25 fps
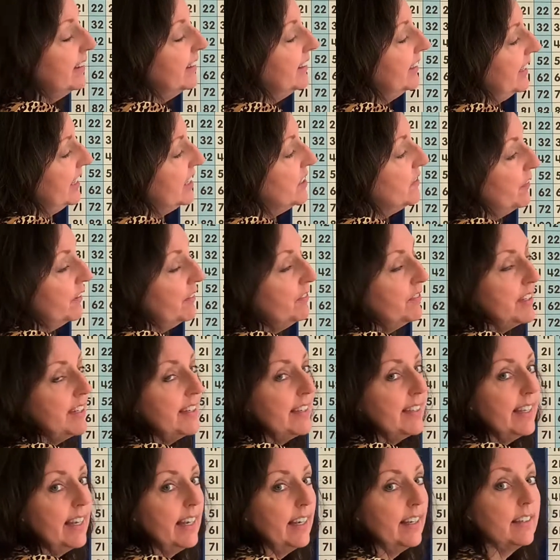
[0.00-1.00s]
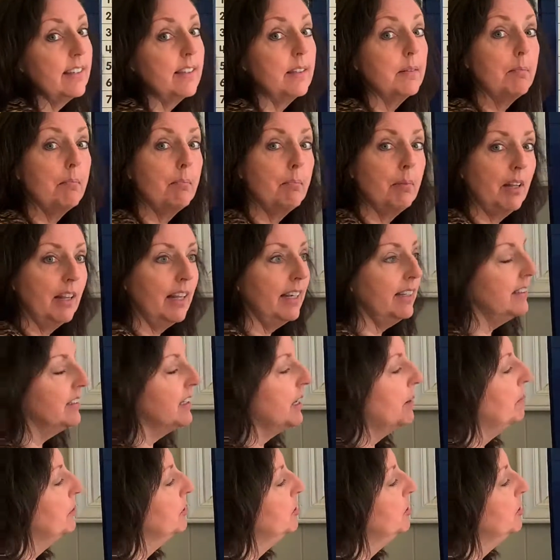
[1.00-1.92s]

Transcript: is 56, but let's double